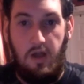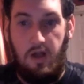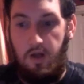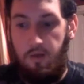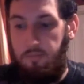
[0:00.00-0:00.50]

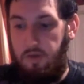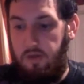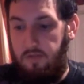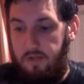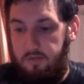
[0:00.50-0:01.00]

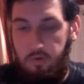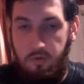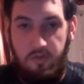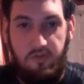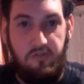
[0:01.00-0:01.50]
But that's pretty
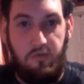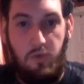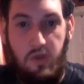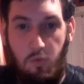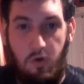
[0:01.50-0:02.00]
much it for
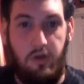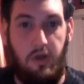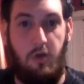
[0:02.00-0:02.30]
week 1.